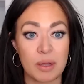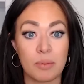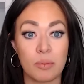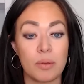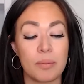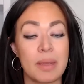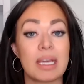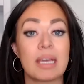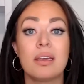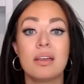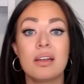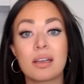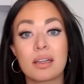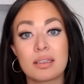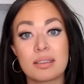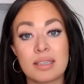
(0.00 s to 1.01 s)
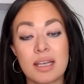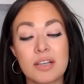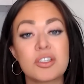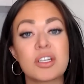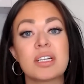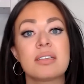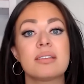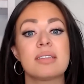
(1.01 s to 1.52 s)
They will make
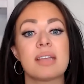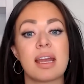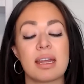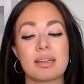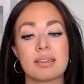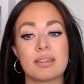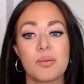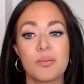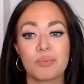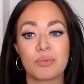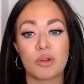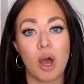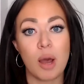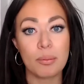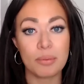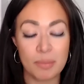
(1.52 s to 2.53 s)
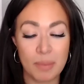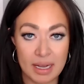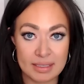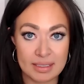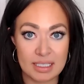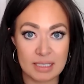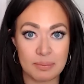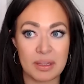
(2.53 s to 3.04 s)
concessions and
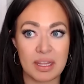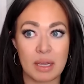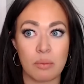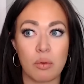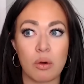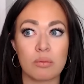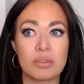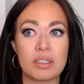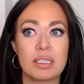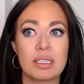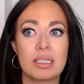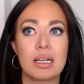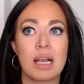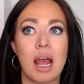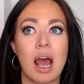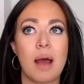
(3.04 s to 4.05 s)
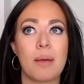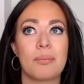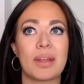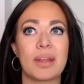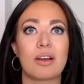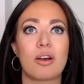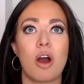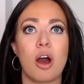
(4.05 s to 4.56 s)
compromises, but they won't um,
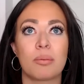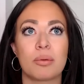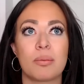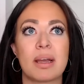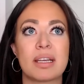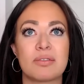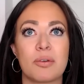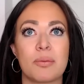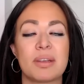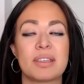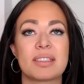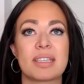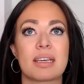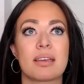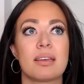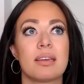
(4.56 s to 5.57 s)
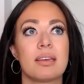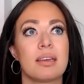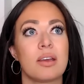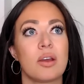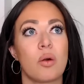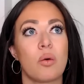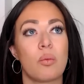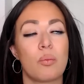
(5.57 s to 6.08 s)
like compromise from this like
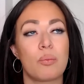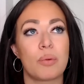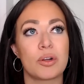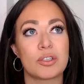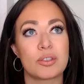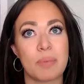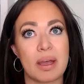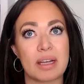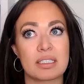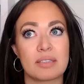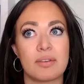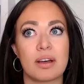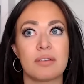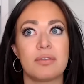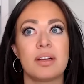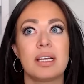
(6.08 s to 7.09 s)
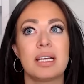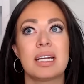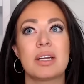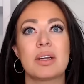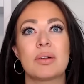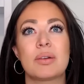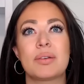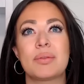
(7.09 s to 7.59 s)
perspective of
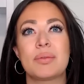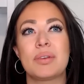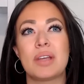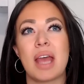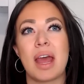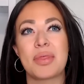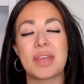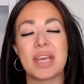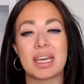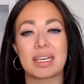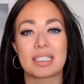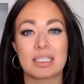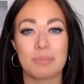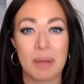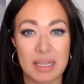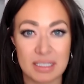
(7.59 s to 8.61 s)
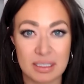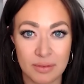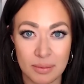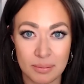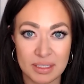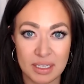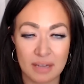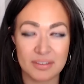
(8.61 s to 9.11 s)
eh, at the expense of
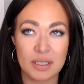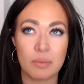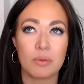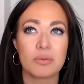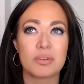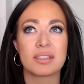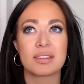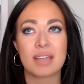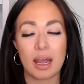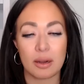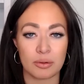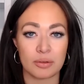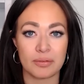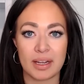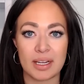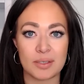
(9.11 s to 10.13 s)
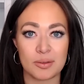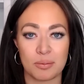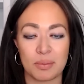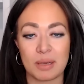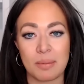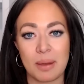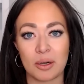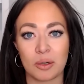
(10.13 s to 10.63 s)
themselves. They won't sacrifice, would
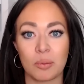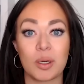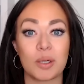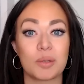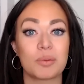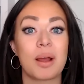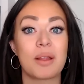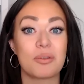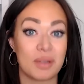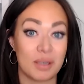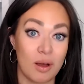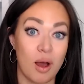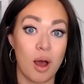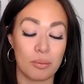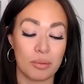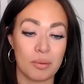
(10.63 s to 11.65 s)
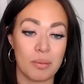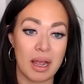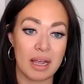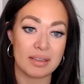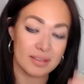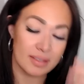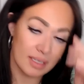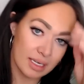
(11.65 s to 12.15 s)
be a better word rather than
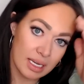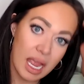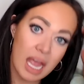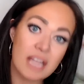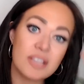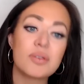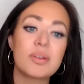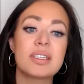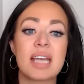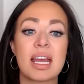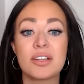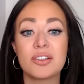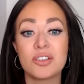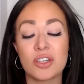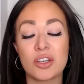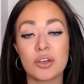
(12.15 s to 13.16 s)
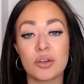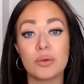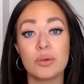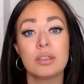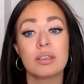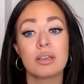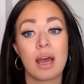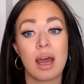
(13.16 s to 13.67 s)
compromise. And so they tend
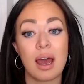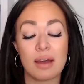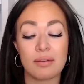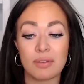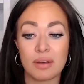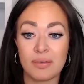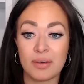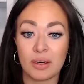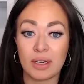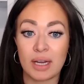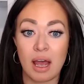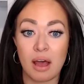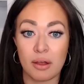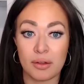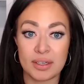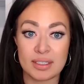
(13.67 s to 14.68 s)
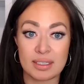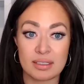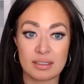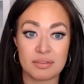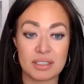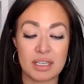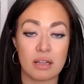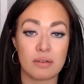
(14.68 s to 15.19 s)
to have a very healthy sense
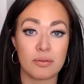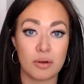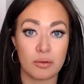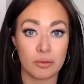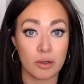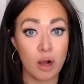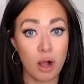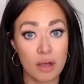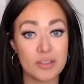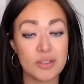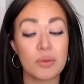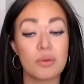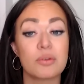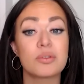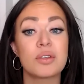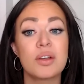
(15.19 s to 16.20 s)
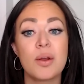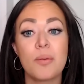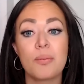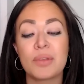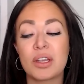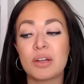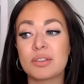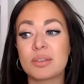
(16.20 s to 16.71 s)
of self overall. So there's,
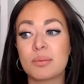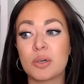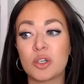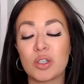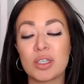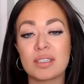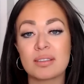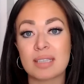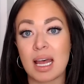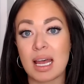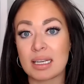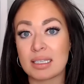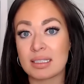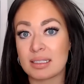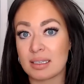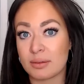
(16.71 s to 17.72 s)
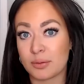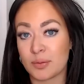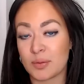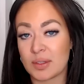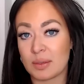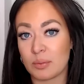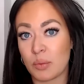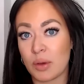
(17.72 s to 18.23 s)
you know, some early signs of
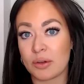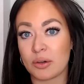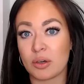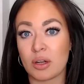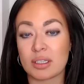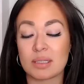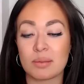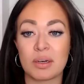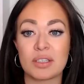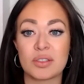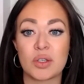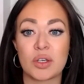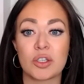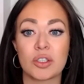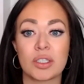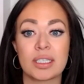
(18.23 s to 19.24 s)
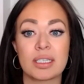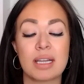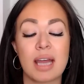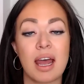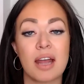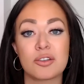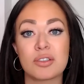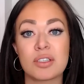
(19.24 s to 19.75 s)
whether or not somebody securely
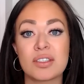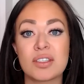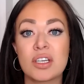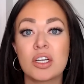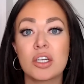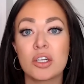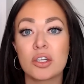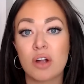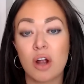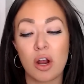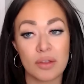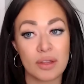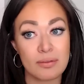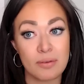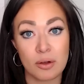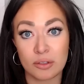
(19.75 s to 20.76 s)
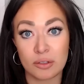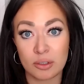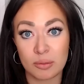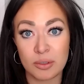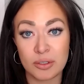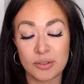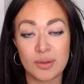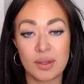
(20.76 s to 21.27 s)
attached is are they
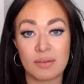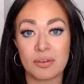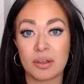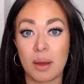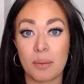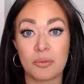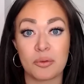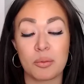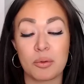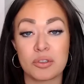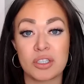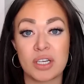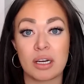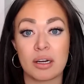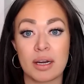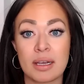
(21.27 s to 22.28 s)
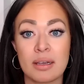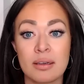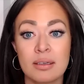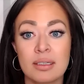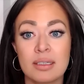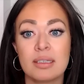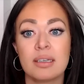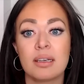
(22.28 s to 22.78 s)
vulnerable? Do they feel comfortable sharing?
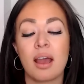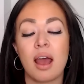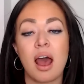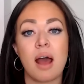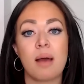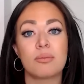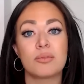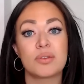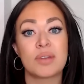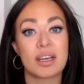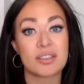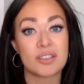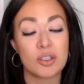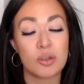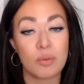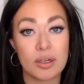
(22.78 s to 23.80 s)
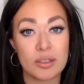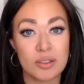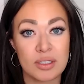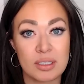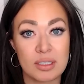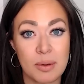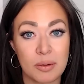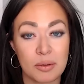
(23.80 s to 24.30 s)
Um, do they ask you
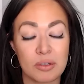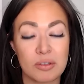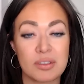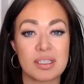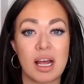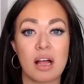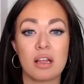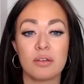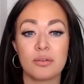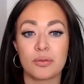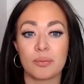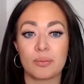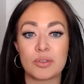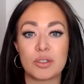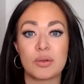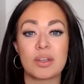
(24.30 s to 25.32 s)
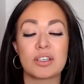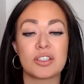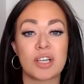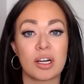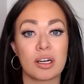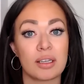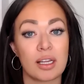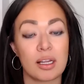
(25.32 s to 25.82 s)
questions about yourself? Do they
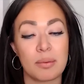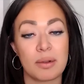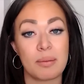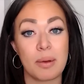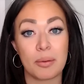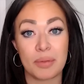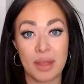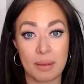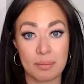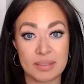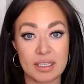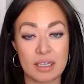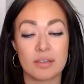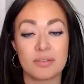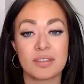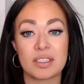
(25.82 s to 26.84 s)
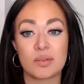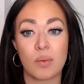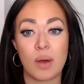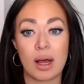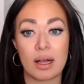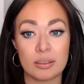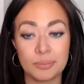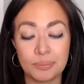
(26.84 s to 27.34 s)
share a little bit about themselves as
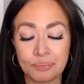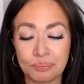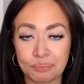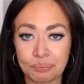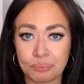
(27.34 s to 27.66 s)
well?